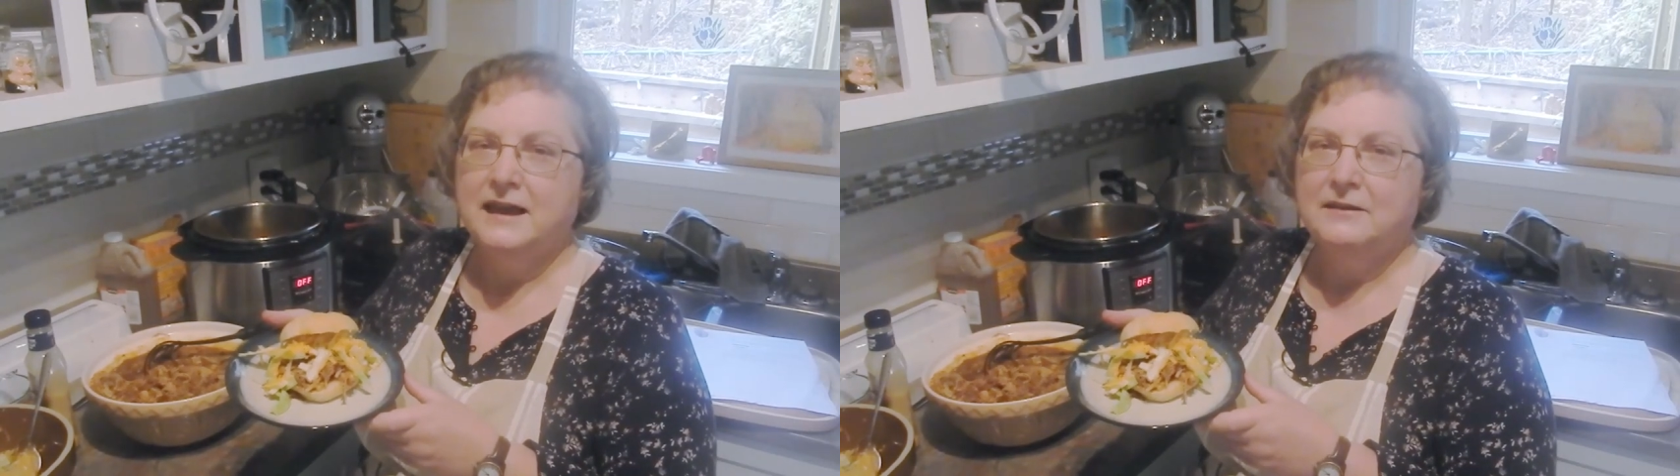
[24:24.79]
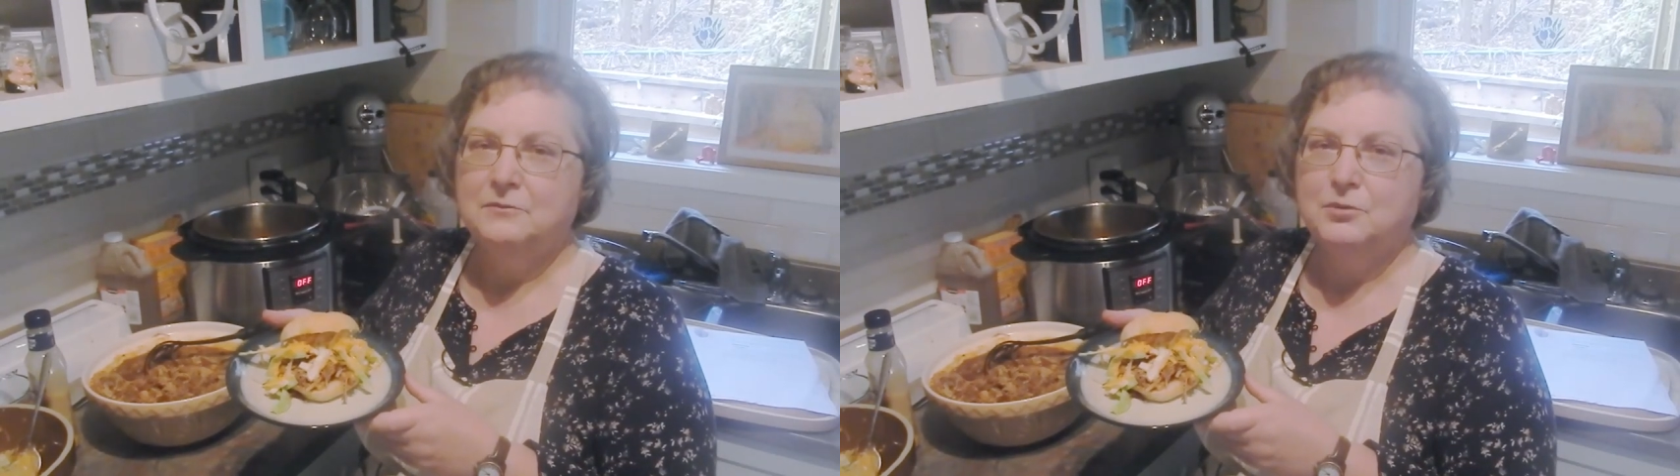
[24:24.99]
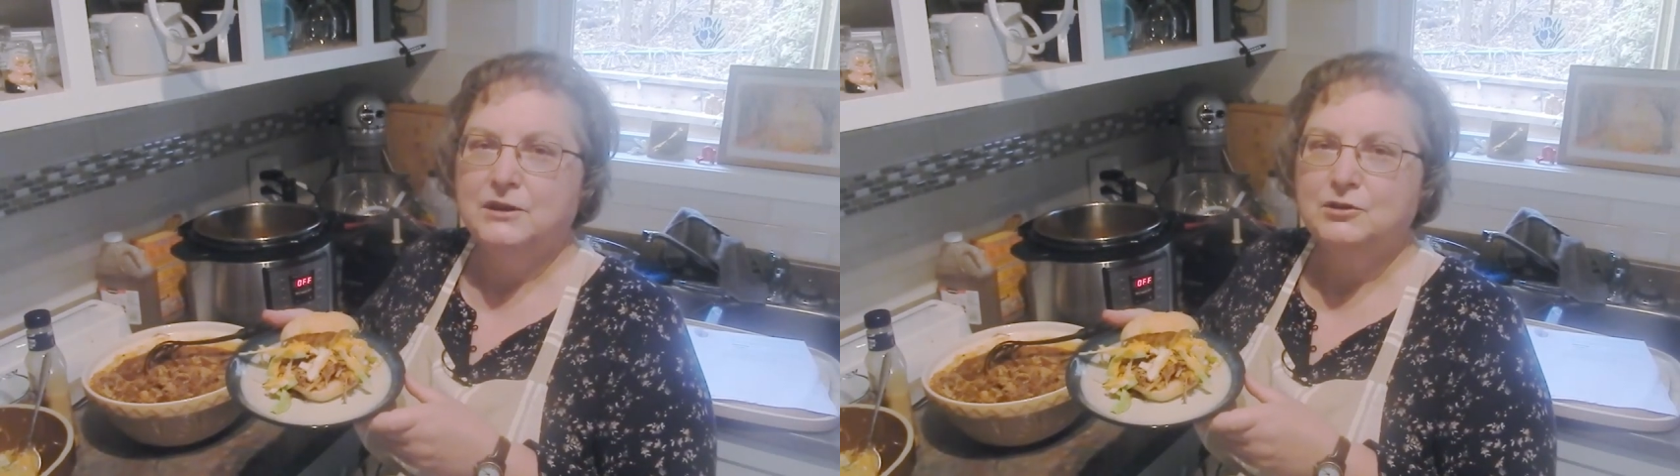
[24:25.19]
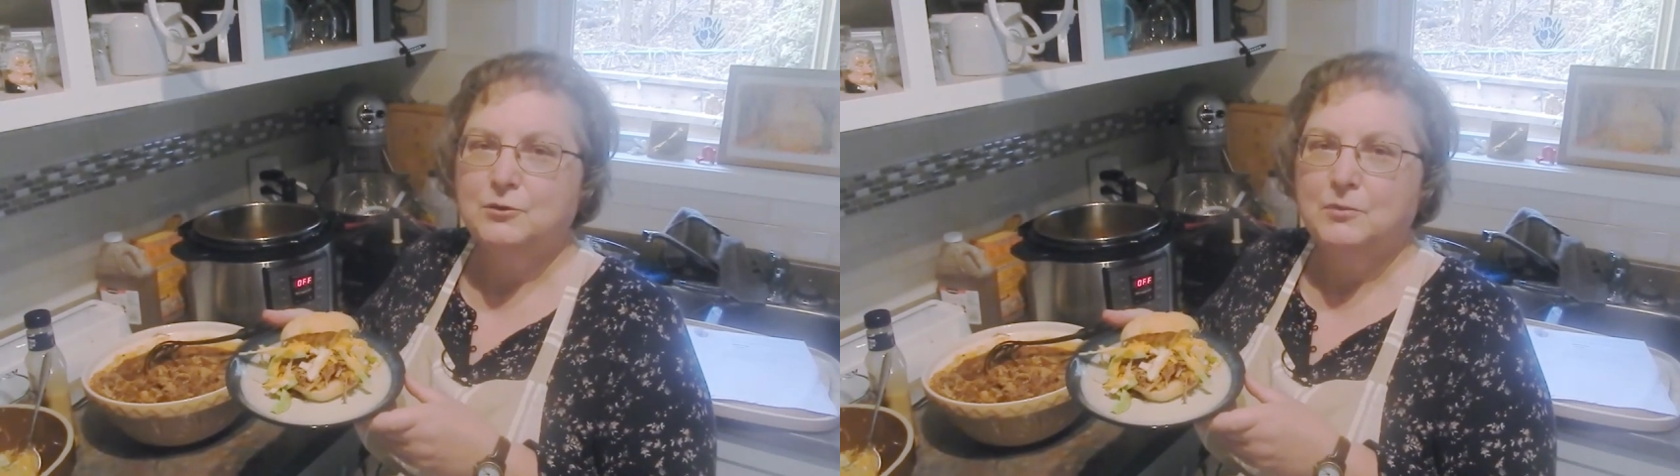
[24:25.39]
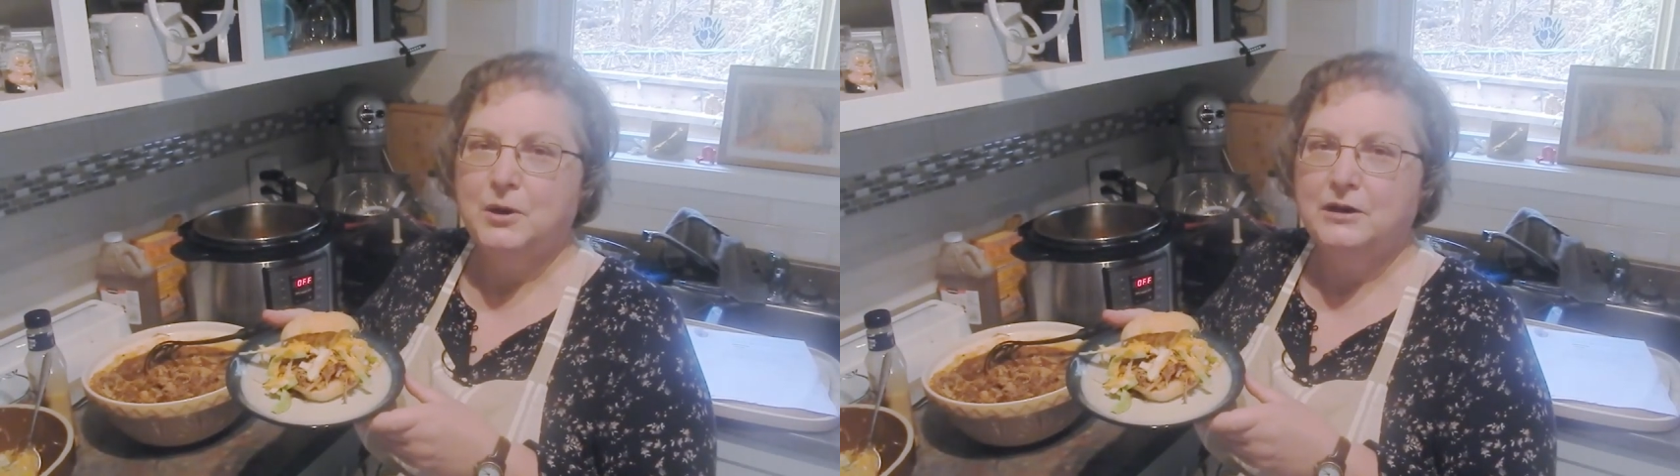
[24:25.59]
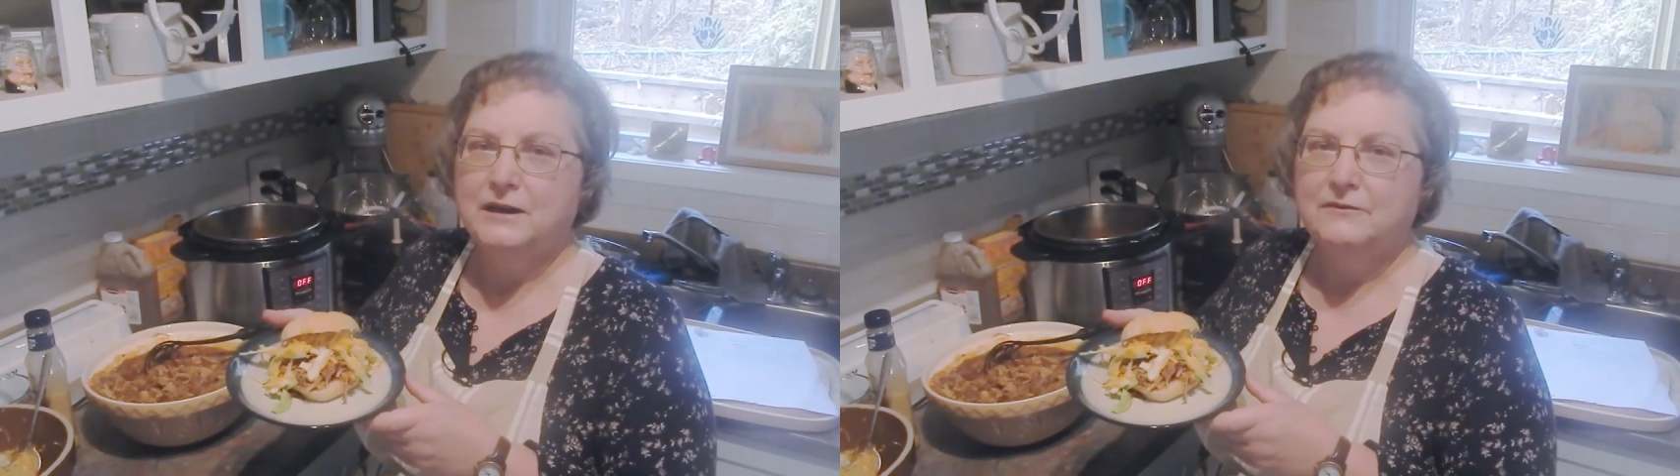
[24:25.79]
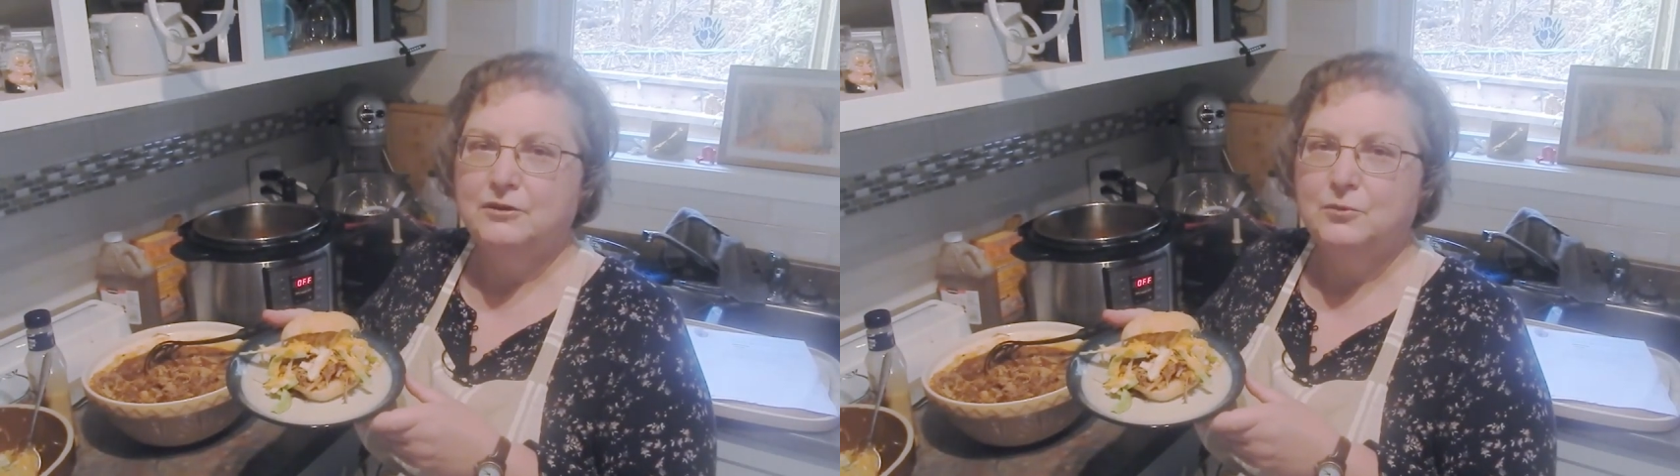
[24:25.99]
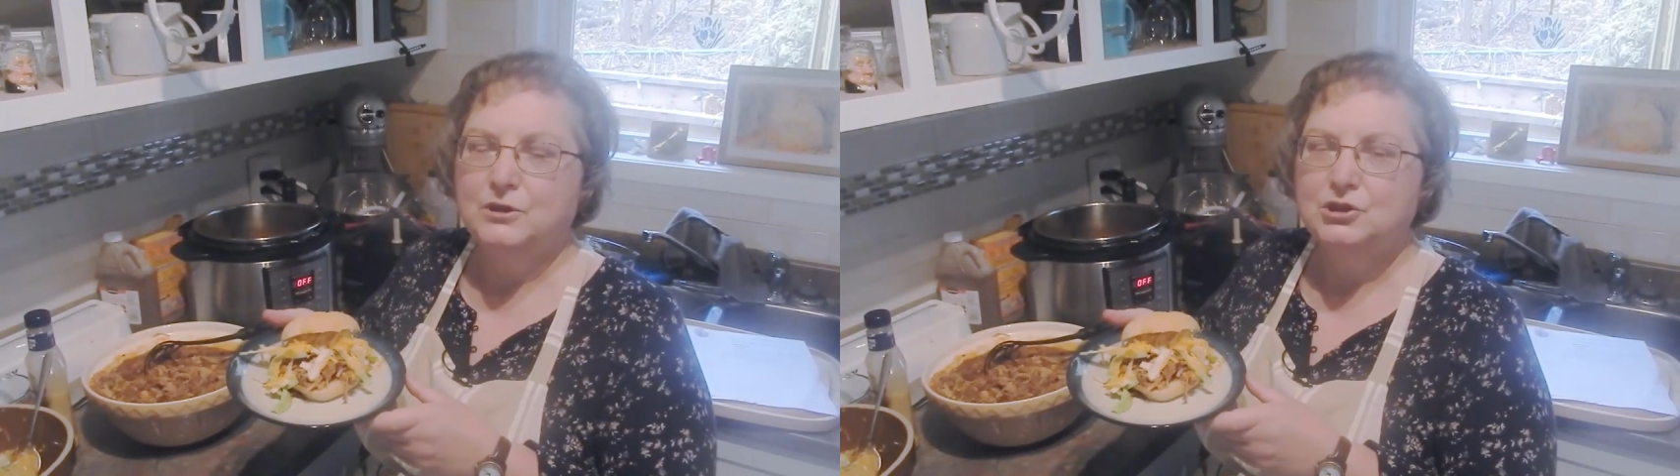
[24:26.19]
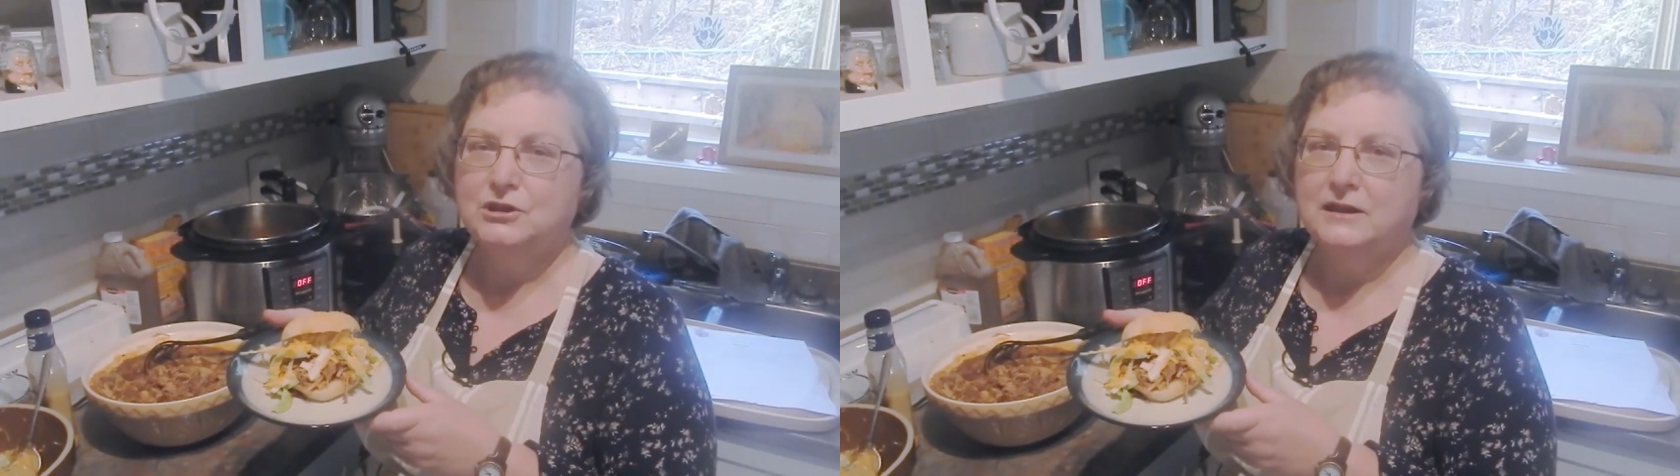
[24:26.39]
and bring to a party if you wish,